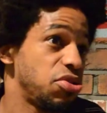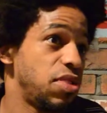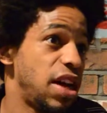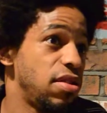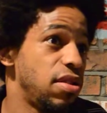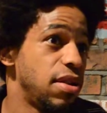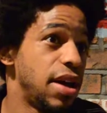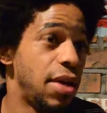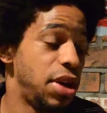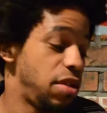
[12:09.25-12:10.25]
right?
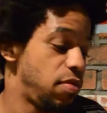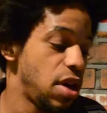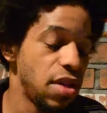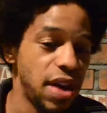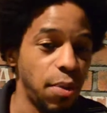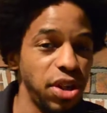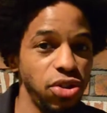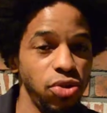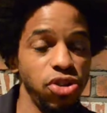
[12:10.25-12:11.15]
I mean, that way you